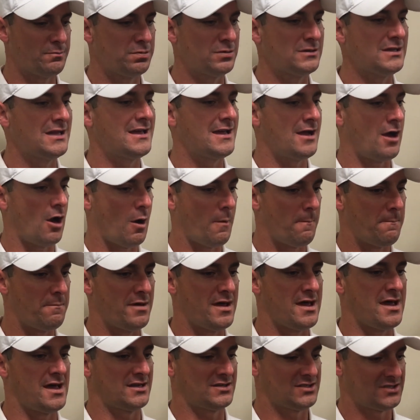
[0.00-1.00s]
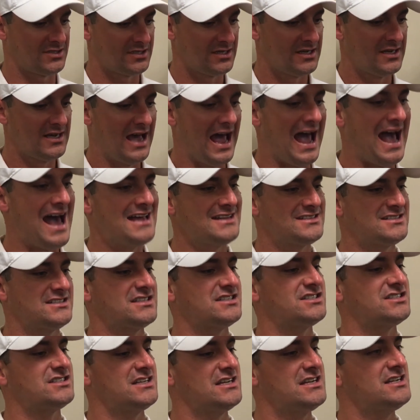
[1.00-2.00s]
play our best as the
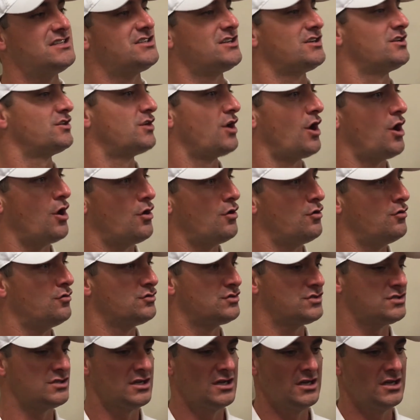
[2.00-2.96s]
season goes.